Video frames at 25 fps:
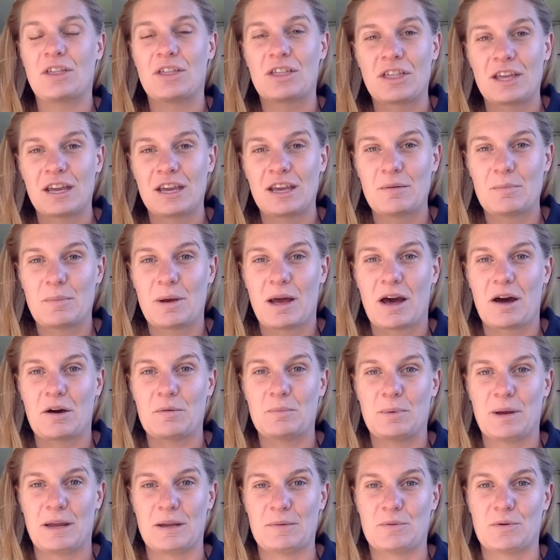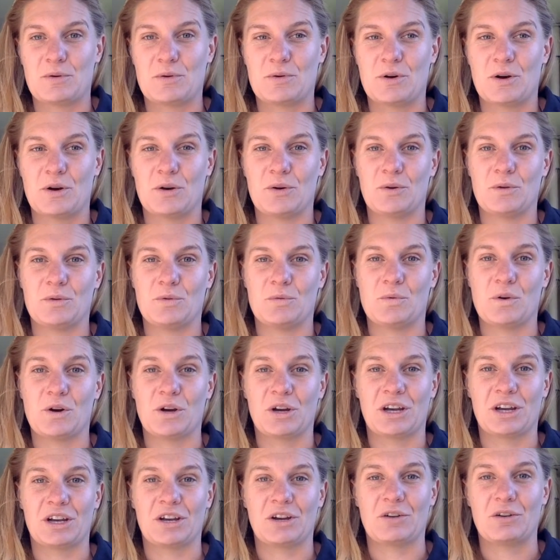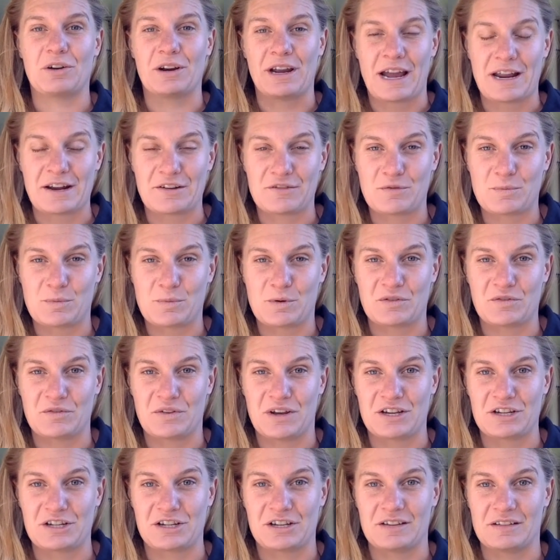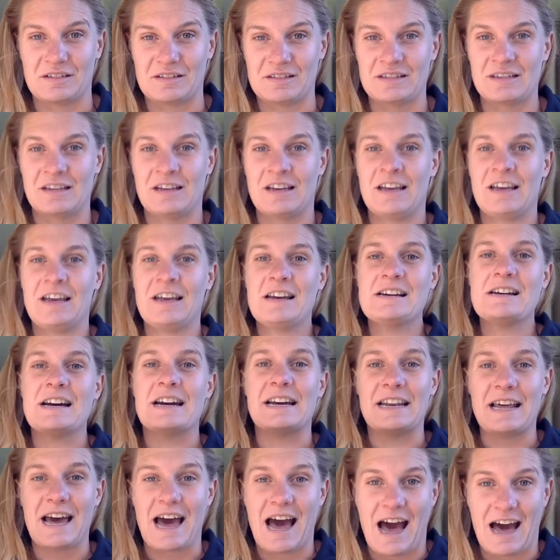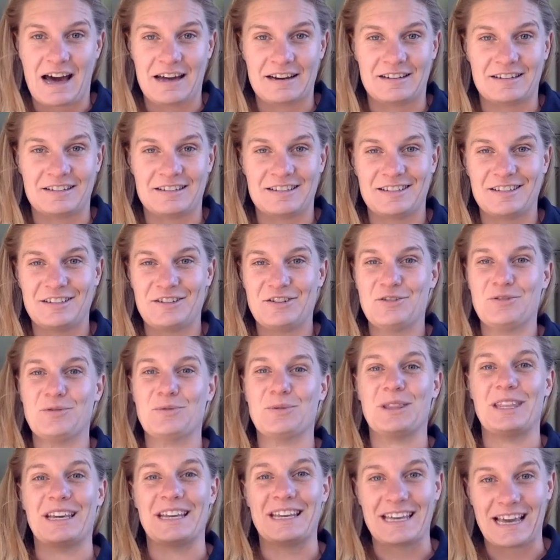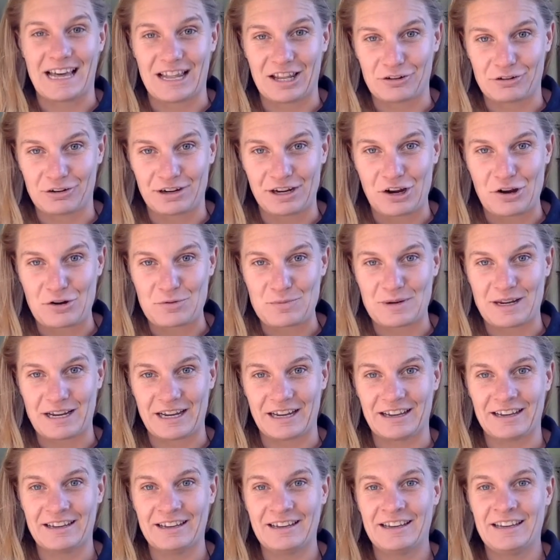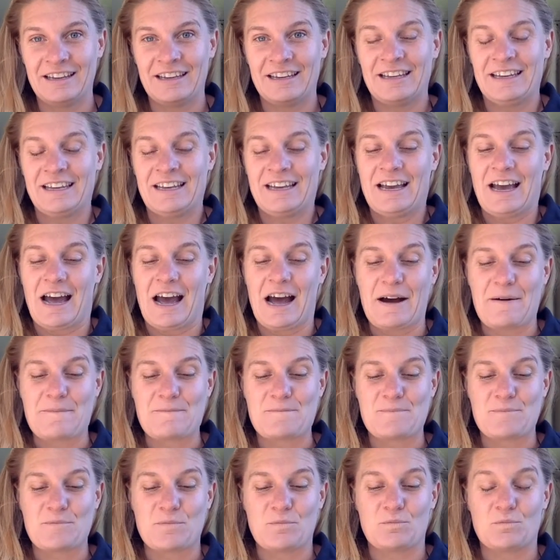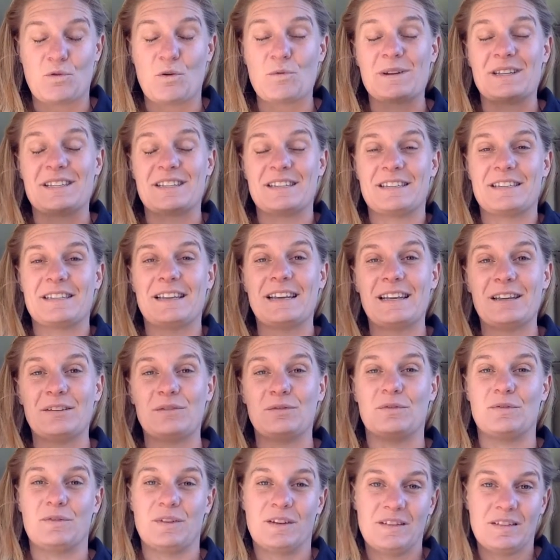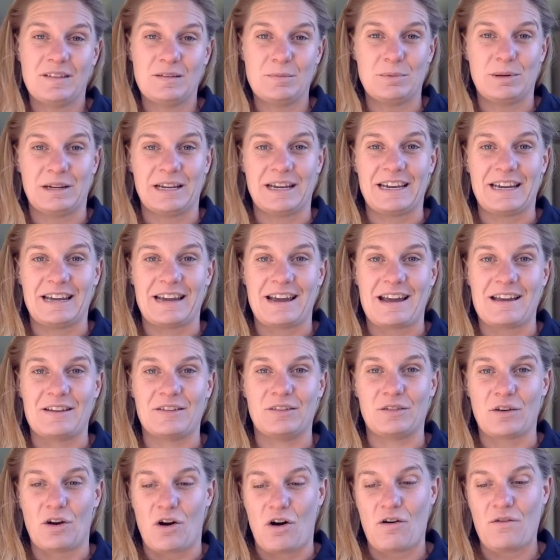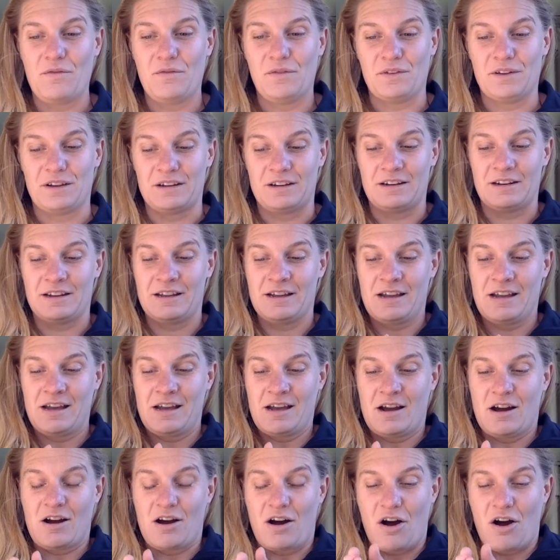if you think about people who work in creative professions, an artist with a gallery opening, what we see visibly is often